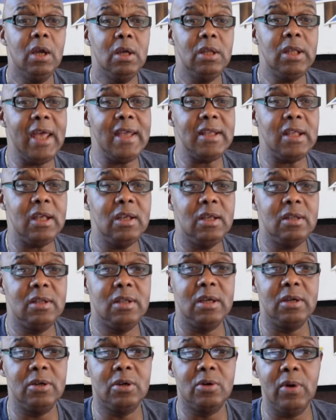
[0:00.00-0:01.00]
That is
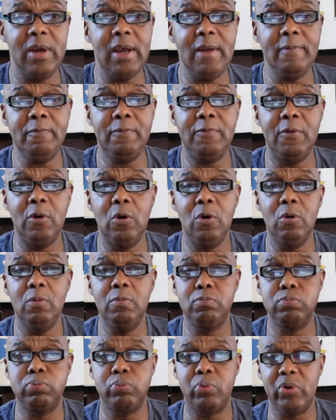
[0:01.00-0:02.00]
a Grateful
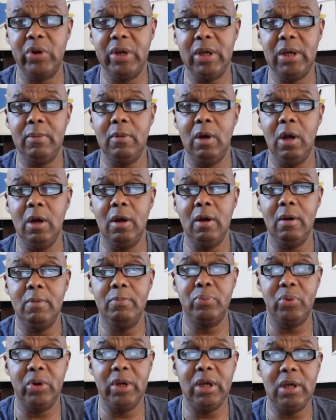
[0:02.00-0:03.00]
Breed. Uh,
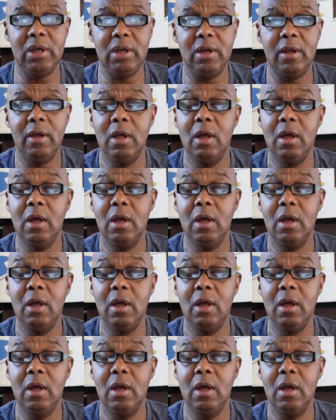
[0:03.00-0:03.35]
breed.